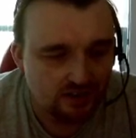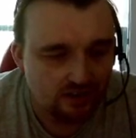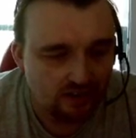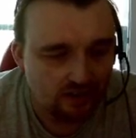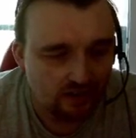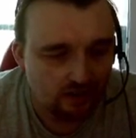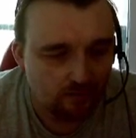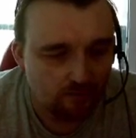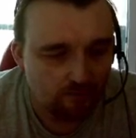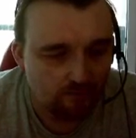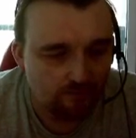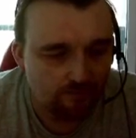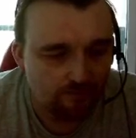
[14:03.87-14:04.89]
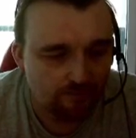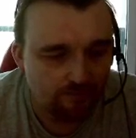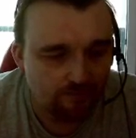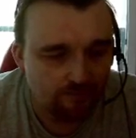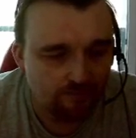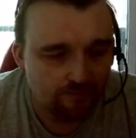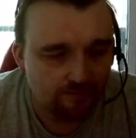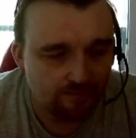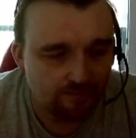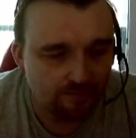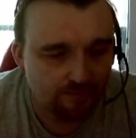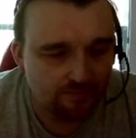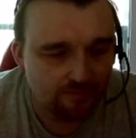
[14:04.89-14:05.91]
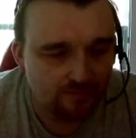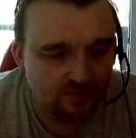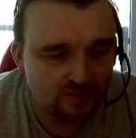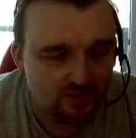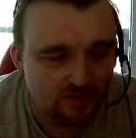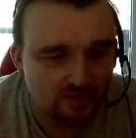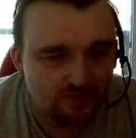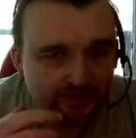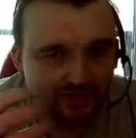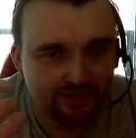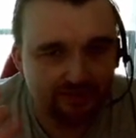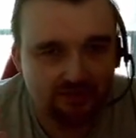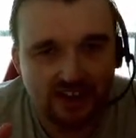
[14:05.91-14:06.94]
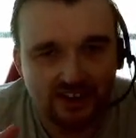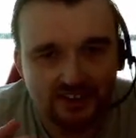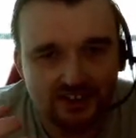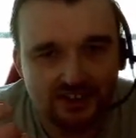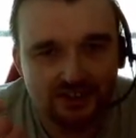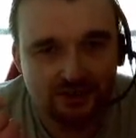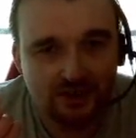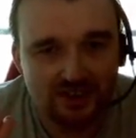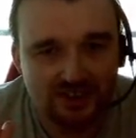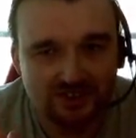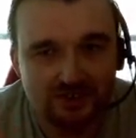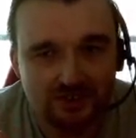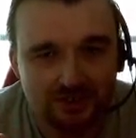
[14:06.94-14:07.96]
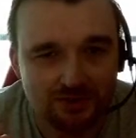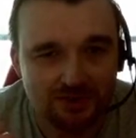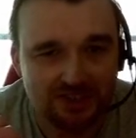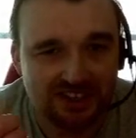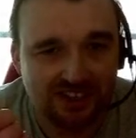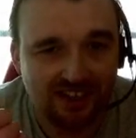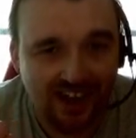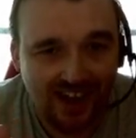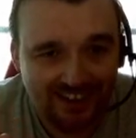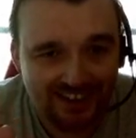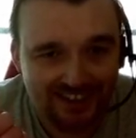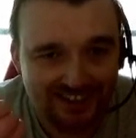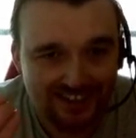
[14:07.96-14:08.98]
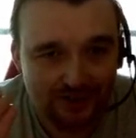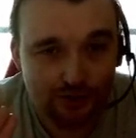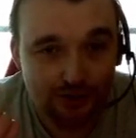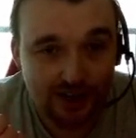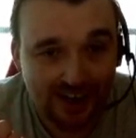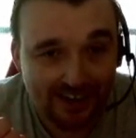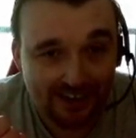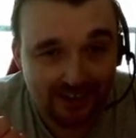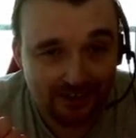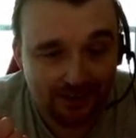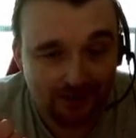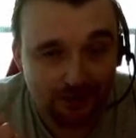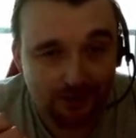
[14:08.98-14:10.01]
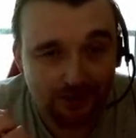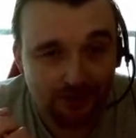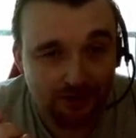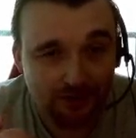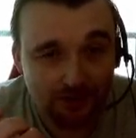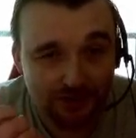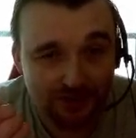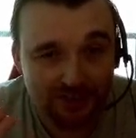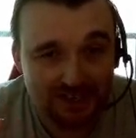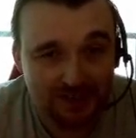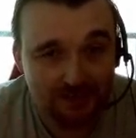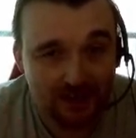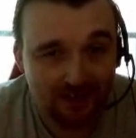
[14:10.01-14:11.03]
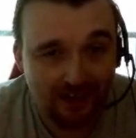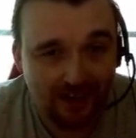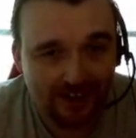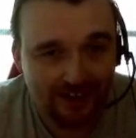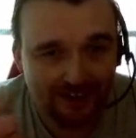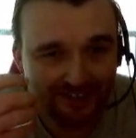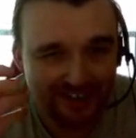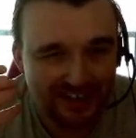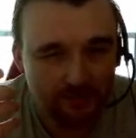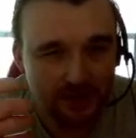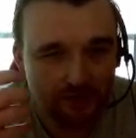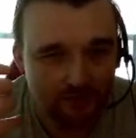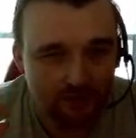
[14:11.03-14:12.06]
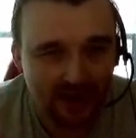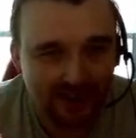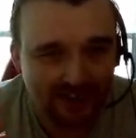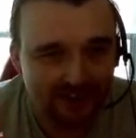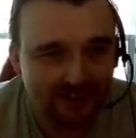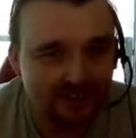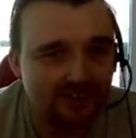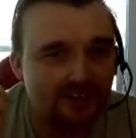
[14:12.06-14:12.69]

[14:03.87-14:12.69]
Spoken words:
Um, so they've managed it. It's not shown as a lion. It's a dragon. You're not just taming a lion. You're taming a dragon.